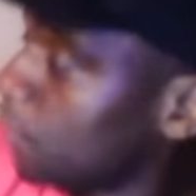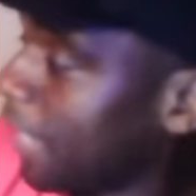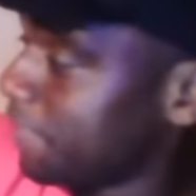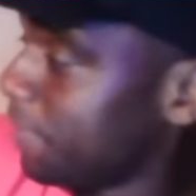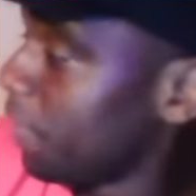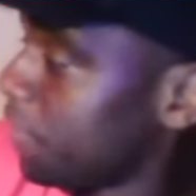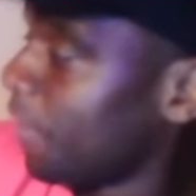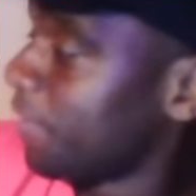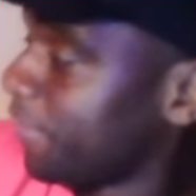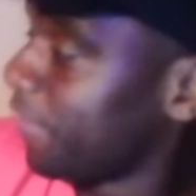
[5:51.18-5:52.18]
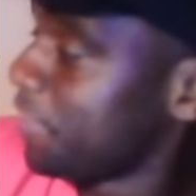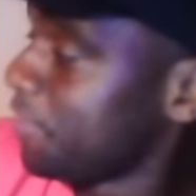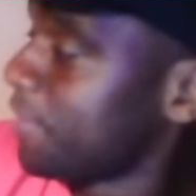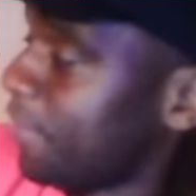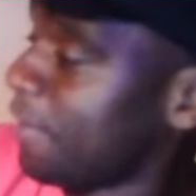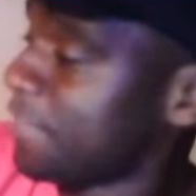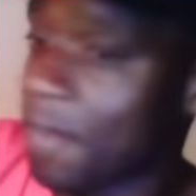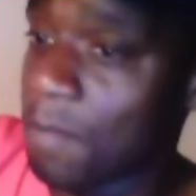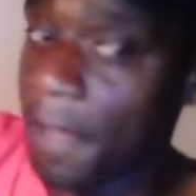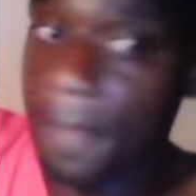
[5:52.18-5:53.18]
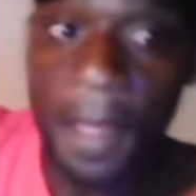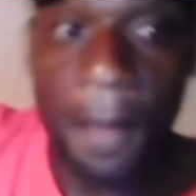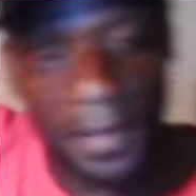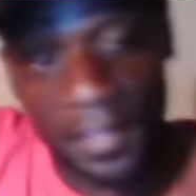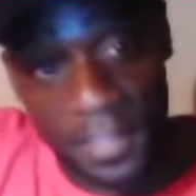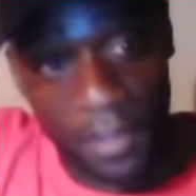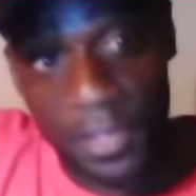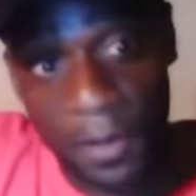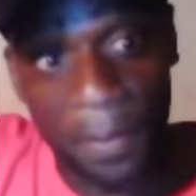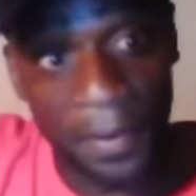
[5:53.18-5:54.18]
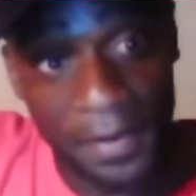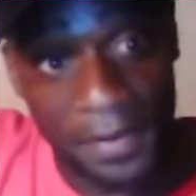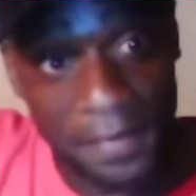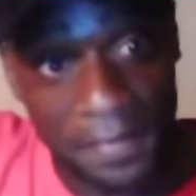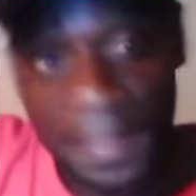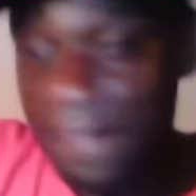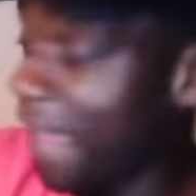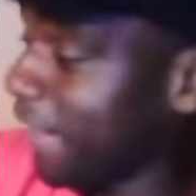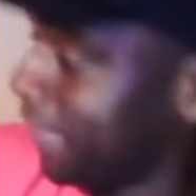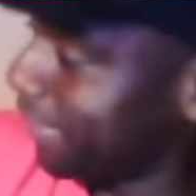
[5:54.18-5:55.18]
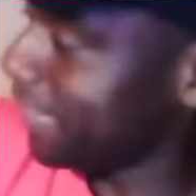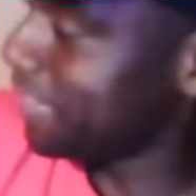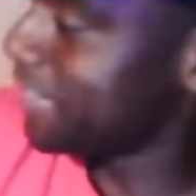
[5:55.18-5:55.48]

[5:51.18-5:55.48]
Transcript: so I should be able to talk to Curly Sue as long as I want. But until you prove that Curly